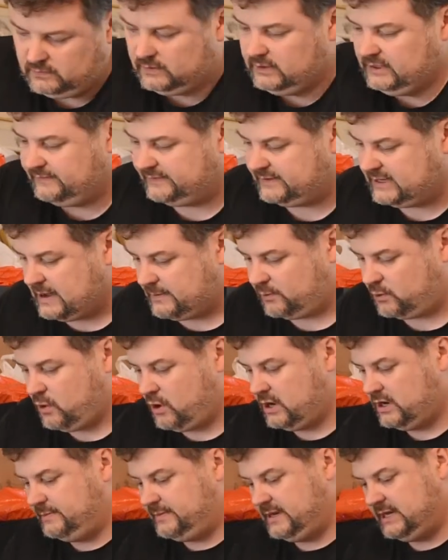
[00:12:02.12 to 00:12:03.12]
lift up
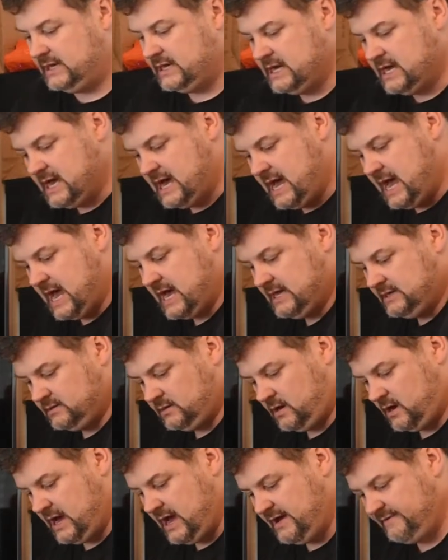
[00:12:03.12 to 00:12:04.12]
quite a bit, and
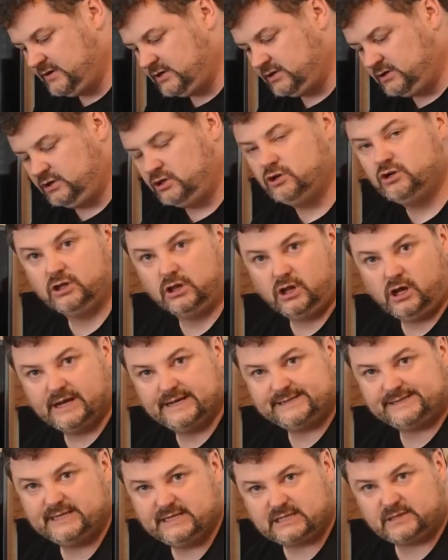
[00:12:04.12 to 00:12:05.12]
I haven't
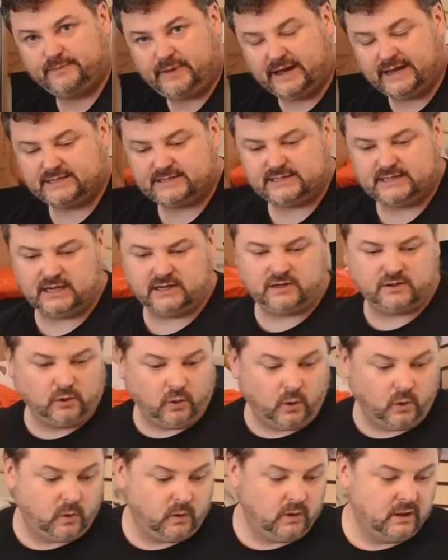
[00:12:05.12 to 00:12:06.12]
utilised this space yet at
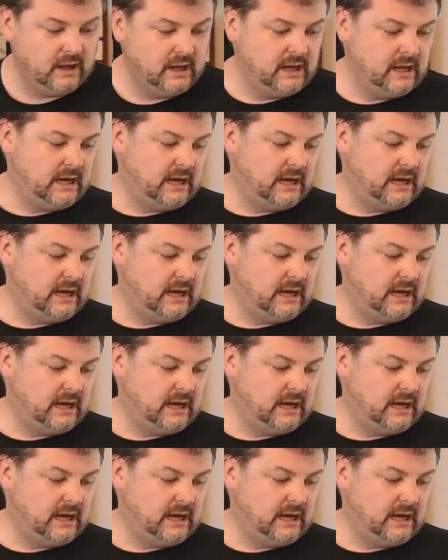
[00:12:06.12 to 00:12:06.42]
all.